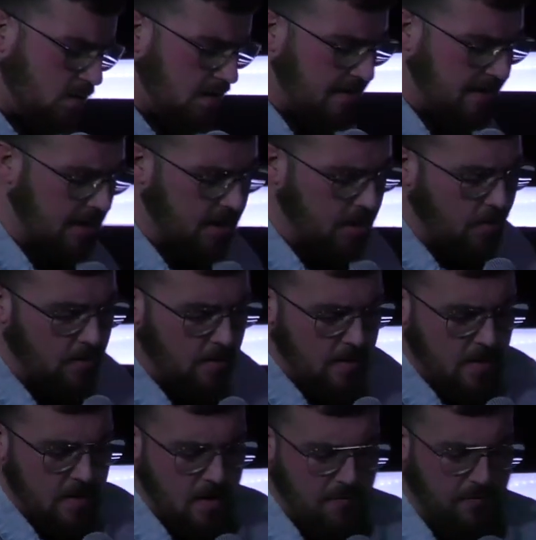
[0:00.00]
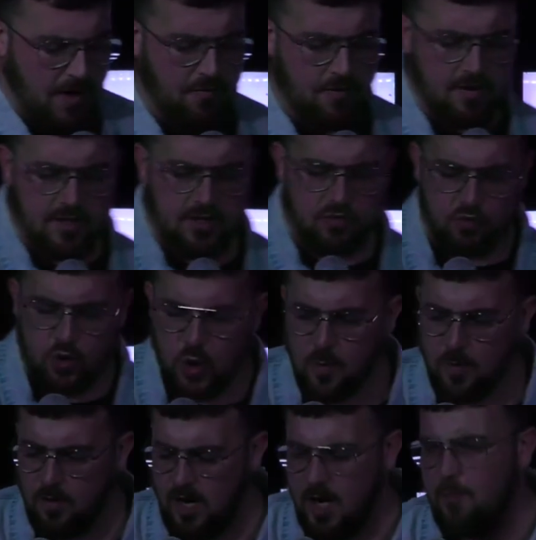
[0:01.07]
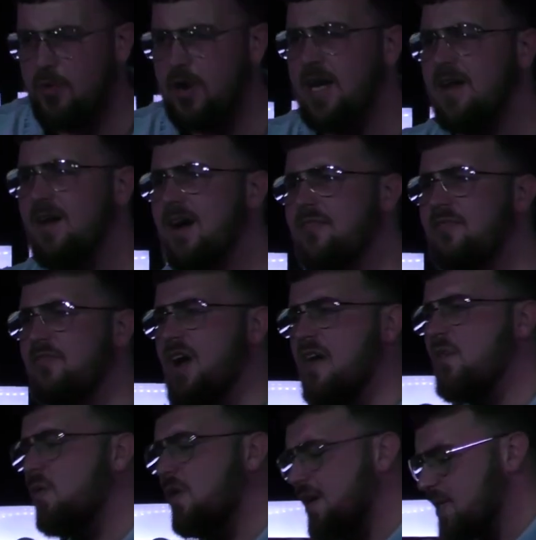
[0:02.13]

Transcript: Lord. I thank you for everyone in this room, Lord. I pray, God, for everyone in